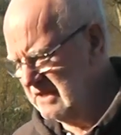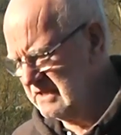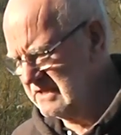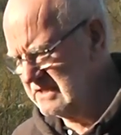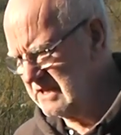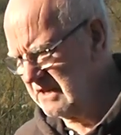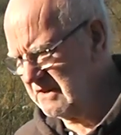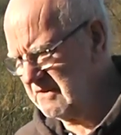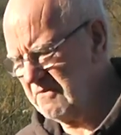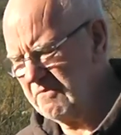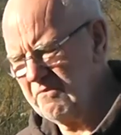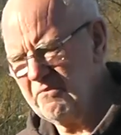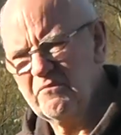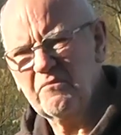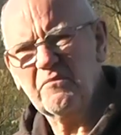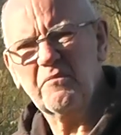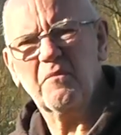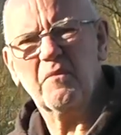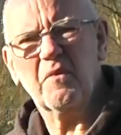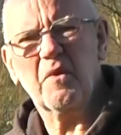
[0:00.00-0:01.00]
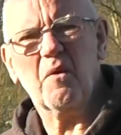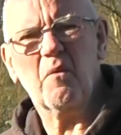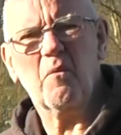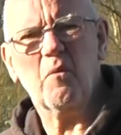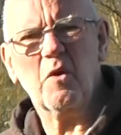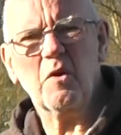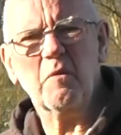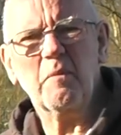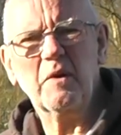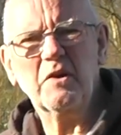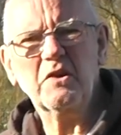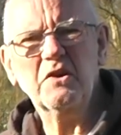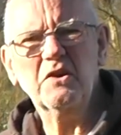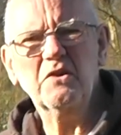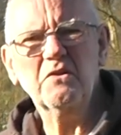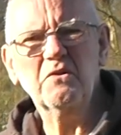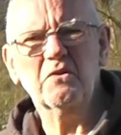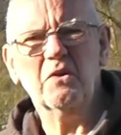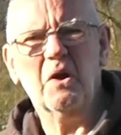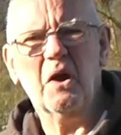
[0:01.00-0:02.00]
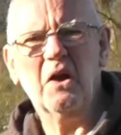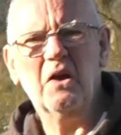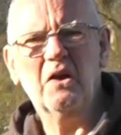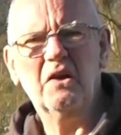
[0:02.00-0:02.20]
So what about you?